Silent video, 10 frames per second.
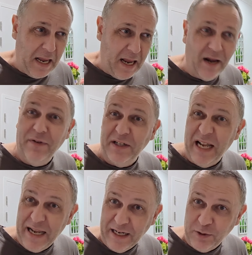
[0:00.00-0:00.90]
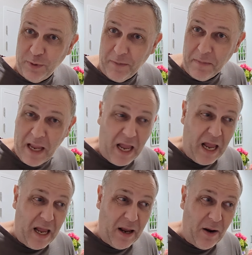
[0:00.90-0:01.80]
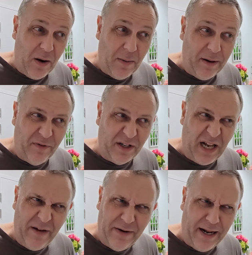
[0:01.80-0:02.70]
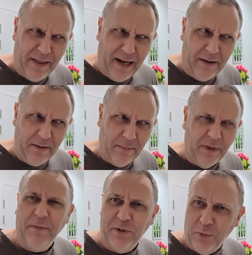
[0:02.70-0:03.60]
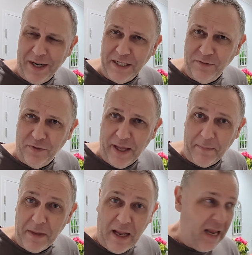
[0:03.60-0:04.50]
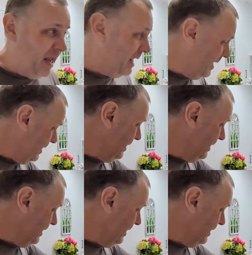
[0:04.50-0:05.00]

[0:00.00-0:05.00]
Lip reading: In fact, I had that as well. In fact, I haven't had that, but I'm still waiting for that. It